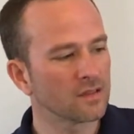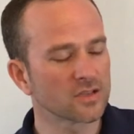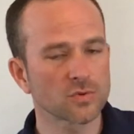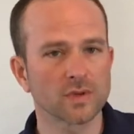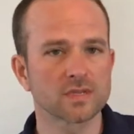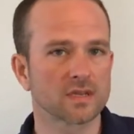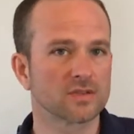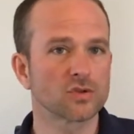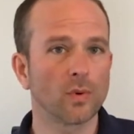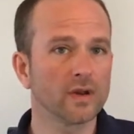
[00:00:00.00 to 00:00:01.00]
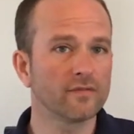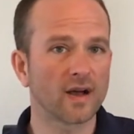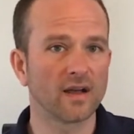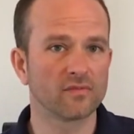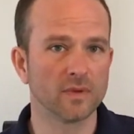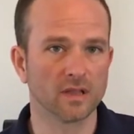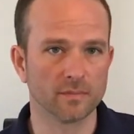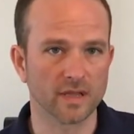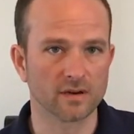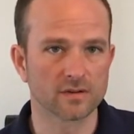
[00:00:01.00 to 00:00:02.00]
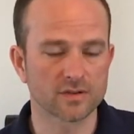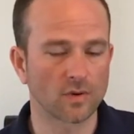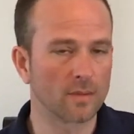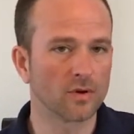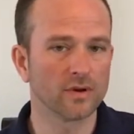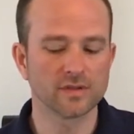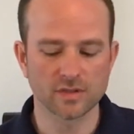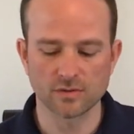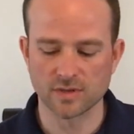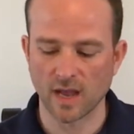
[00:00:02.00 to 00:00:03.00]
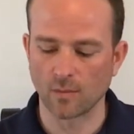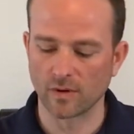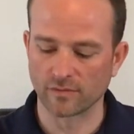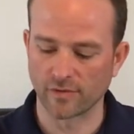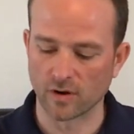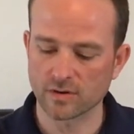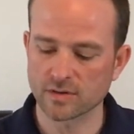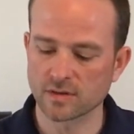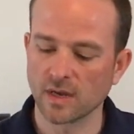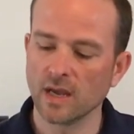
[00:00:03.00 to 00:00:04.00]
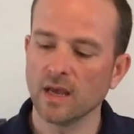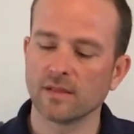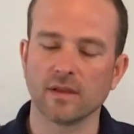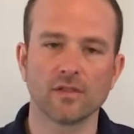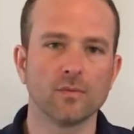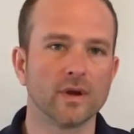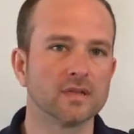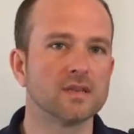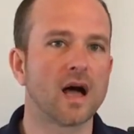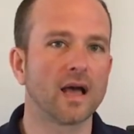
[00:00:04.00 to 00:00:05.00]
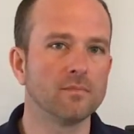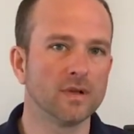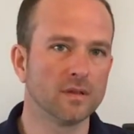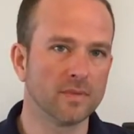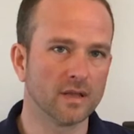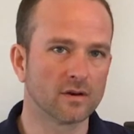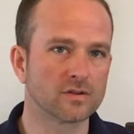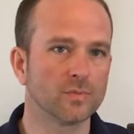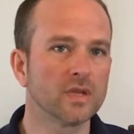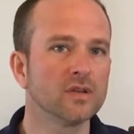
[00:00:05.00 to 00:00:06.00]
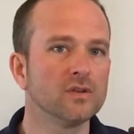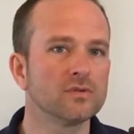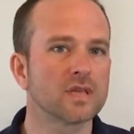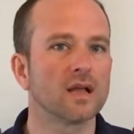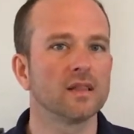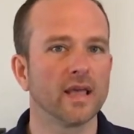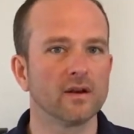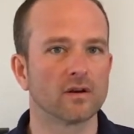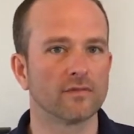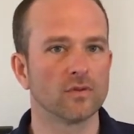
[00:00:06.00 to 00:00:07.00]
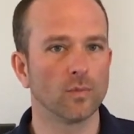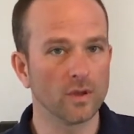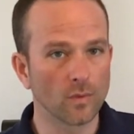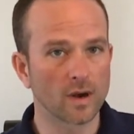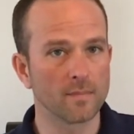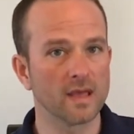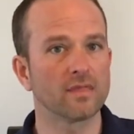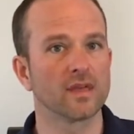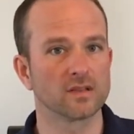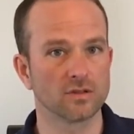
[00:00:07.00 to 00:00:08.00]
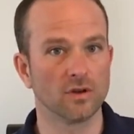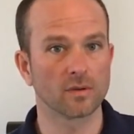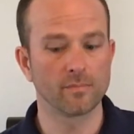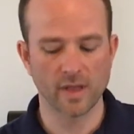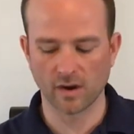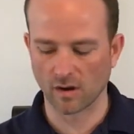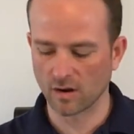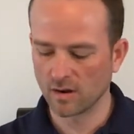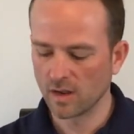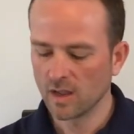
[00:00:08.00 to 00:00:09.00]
This one says 25 millimeters, so I'm going to use that one first. The other one is 9 millimeters. We can use that later if we want to make things look bigger.